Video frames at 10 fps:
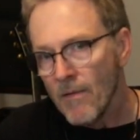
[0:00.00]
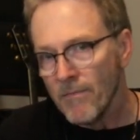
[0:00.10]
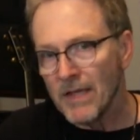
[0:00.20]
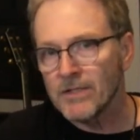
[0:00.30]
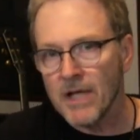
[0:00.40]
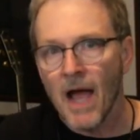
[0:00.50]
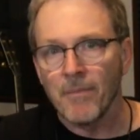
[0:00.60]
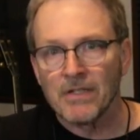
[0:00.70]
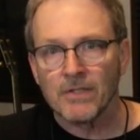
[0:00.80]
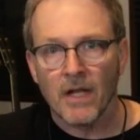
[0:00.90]
This
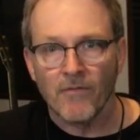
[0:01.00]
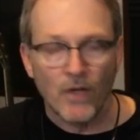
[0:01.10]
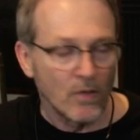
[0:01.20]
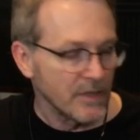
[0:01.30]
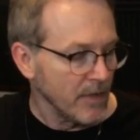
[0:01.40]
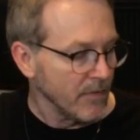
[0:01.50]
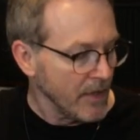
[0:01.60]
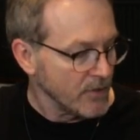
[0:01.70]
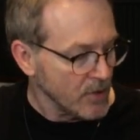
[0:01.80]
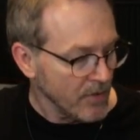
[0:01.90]
time, instead of using
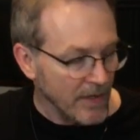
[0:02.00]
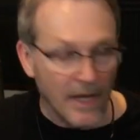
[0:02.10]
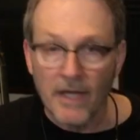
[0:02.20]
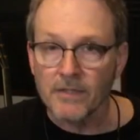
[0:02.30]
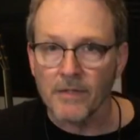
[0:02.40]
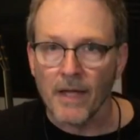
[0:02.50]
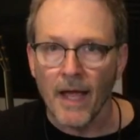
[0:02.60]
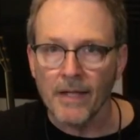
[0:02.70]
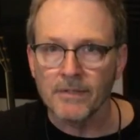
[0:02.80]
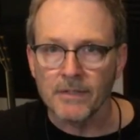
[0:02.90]
the tuning keys at the
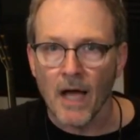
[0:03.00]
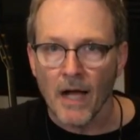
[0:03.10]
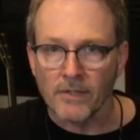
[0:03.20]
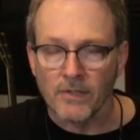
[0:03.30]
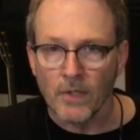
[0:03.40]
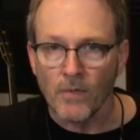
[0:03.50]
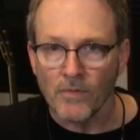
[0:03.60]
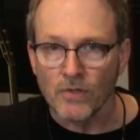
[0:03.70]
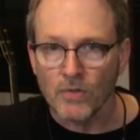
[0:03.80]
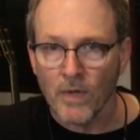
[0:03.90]
headstock to
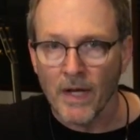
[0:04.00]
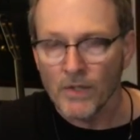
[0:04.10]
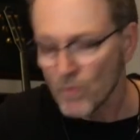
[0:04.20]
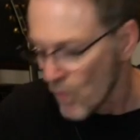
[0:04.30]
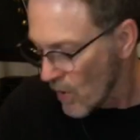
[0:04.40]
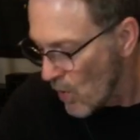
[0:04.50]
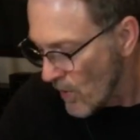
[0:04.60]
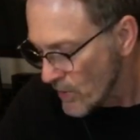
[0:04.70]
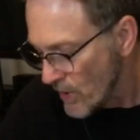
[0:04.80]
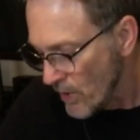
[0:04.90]
tune the strings, we're
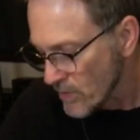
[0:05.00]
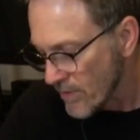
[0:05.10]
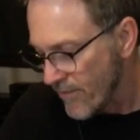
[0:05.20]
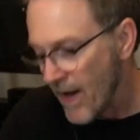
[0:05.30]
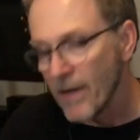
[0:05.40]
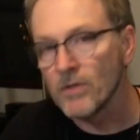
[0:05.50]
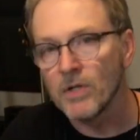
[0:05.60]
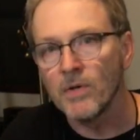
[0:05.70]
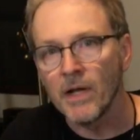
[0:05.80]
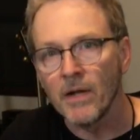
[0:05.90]
going to use the fine
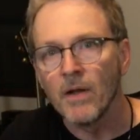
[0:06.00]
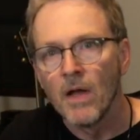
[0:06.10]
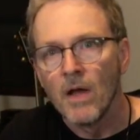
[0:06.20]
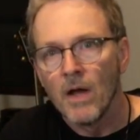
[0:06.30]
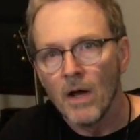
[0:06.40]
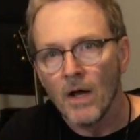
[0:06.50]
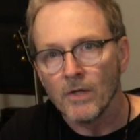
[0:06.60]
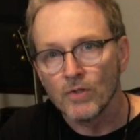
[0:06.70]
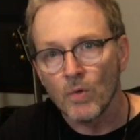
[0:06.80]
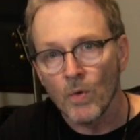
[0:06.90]
tuning
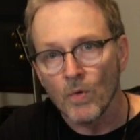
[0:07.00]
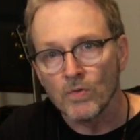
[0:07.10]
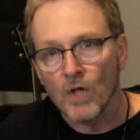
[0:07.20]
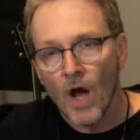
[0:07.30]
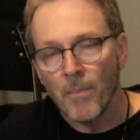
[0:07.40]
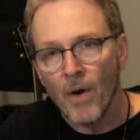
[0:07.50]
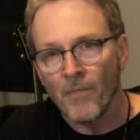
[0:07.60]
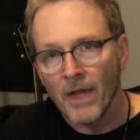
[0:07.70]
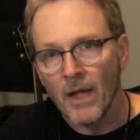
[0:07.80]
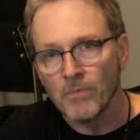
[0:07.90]
screws up
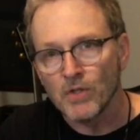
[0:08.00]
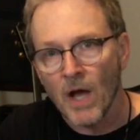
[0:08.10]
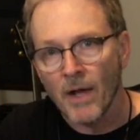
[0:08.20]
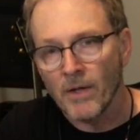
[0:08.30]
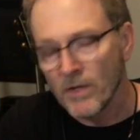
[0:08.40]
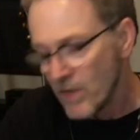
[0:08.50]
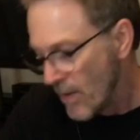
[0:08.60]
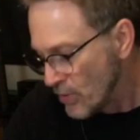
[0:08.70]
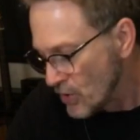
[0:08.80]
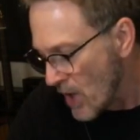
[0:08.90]
on the Hipshot
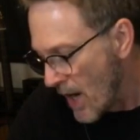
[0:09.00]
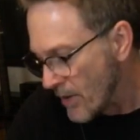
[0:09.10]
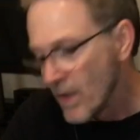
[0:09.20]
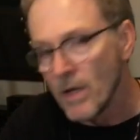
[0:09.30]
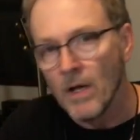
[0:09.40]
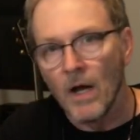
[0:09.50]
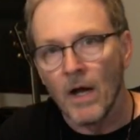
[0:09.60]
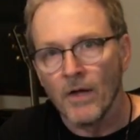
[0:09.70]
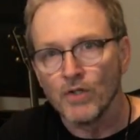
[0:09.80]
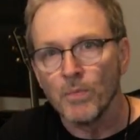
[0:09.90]
Doubleshot
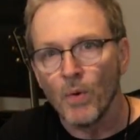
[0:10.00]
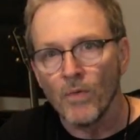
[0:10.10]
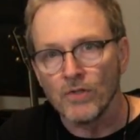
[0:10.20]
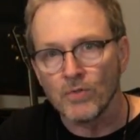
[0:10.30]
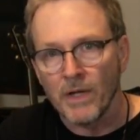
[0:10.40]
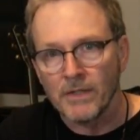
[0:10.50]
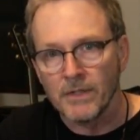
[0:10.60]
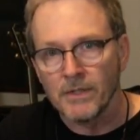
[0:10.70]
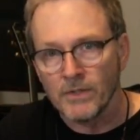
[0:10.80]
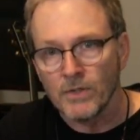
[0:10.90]
to pull the
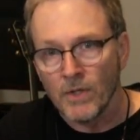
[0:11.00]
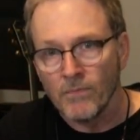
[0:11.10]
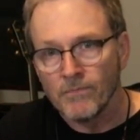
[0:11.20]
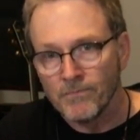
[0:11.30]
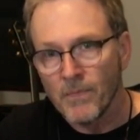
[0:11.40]
strings into tune.